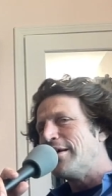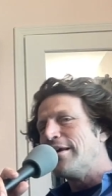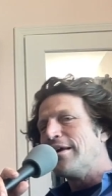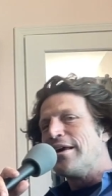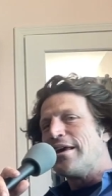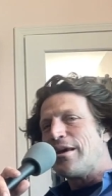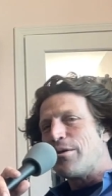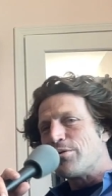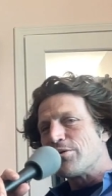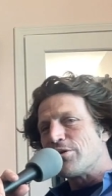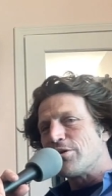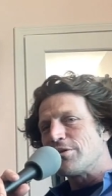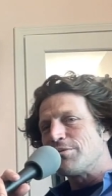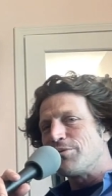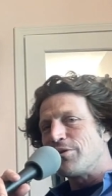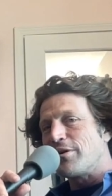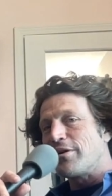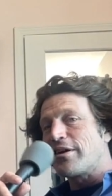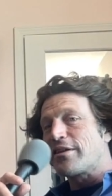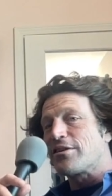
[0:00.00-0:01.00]
he was
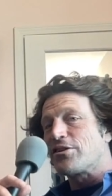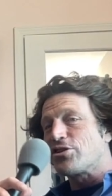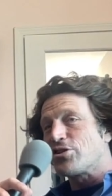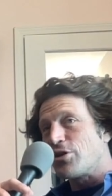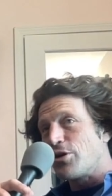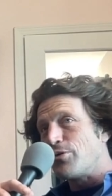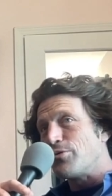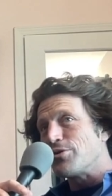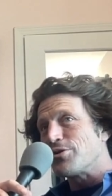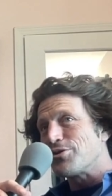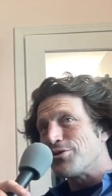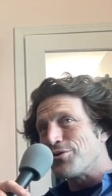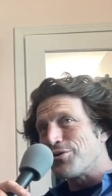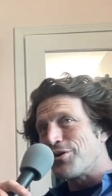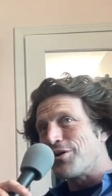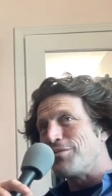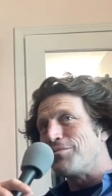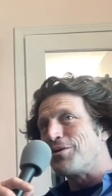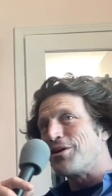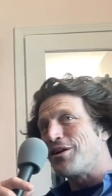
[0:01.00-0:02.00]
ultimately, like, the show was so
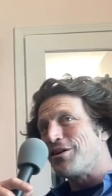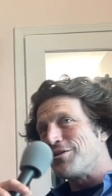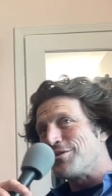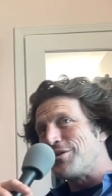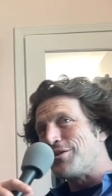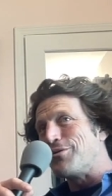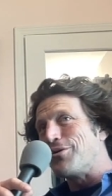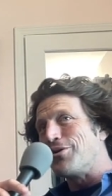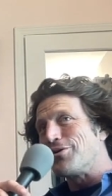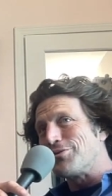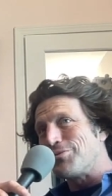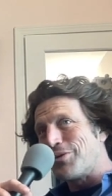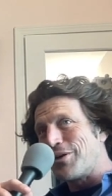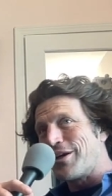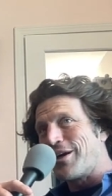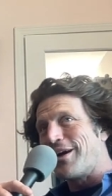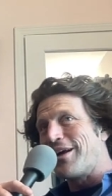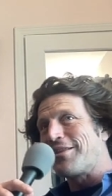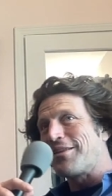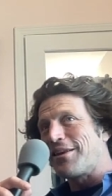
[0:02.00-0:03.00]
good because he ultimately
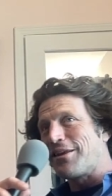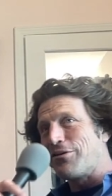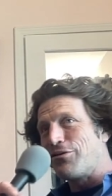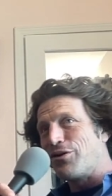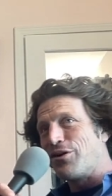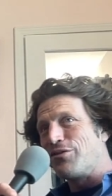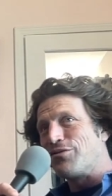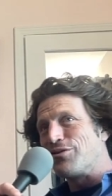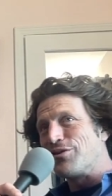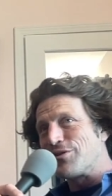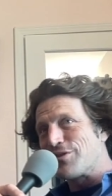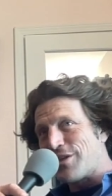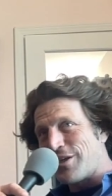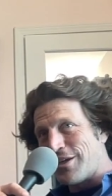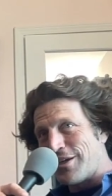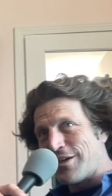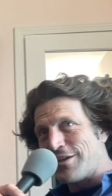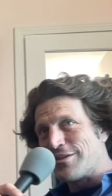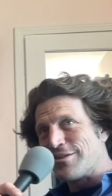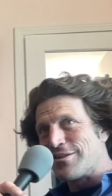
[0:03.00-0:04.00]
got that he loved his
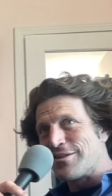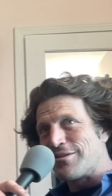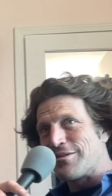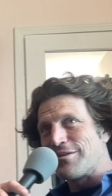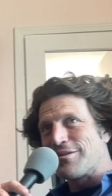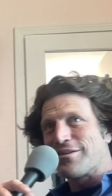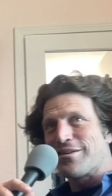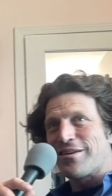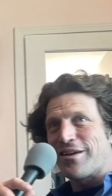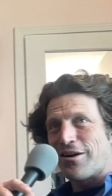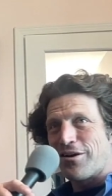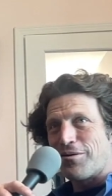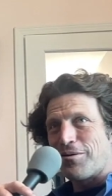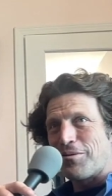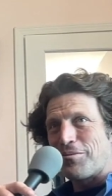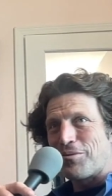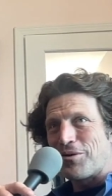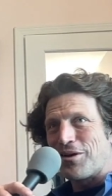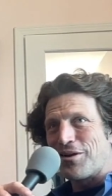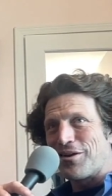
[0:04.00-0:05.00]
kids and cared
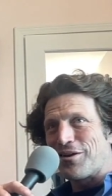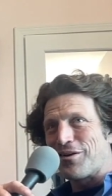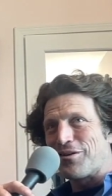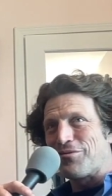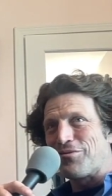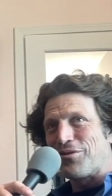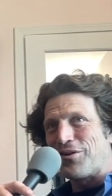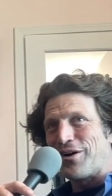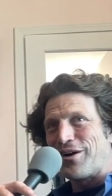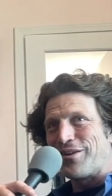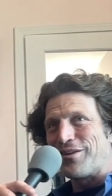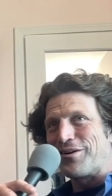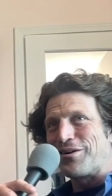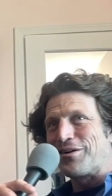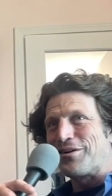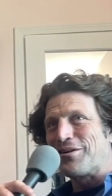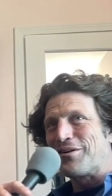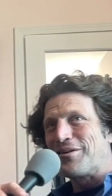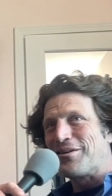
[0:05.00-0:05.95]
about being a good father.